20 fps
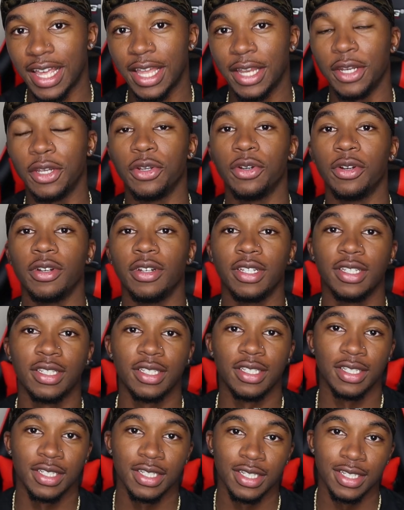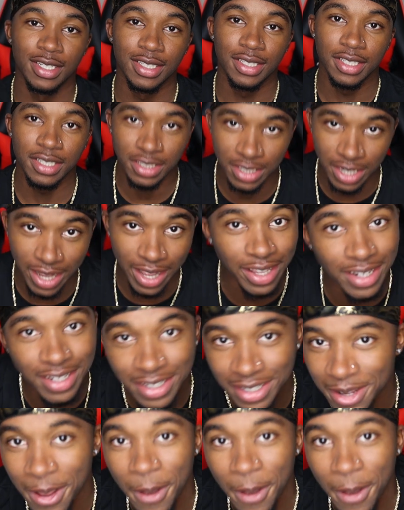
entered the chat.